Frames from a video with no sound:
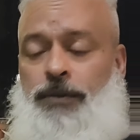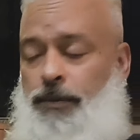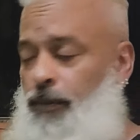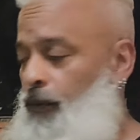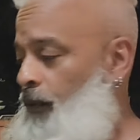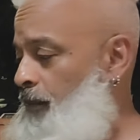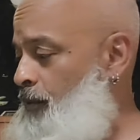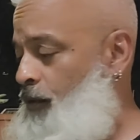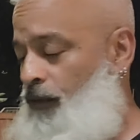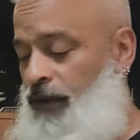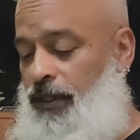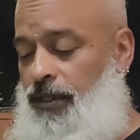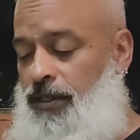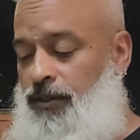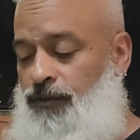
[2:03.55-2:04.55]
Let me remove it.
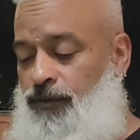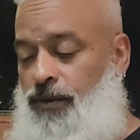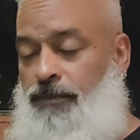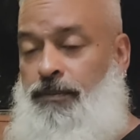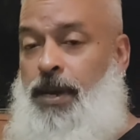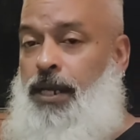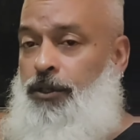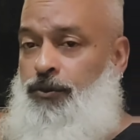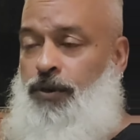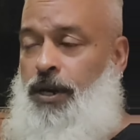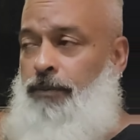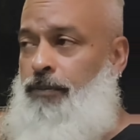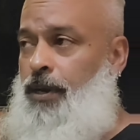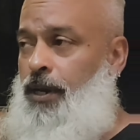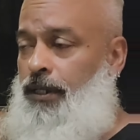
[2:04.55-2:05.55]
This is from my
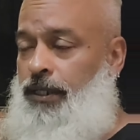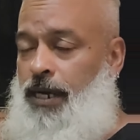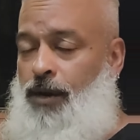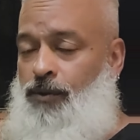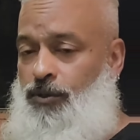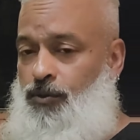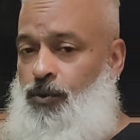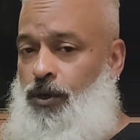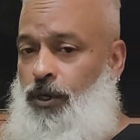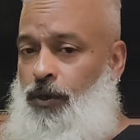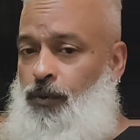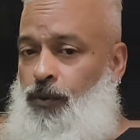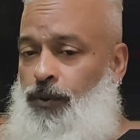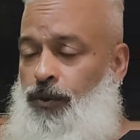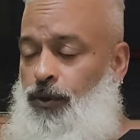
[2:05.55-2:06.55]
tripod that I was
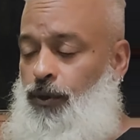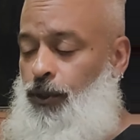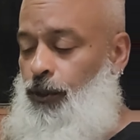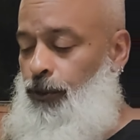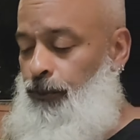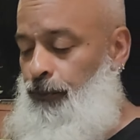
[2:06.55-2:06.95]
working with earlier.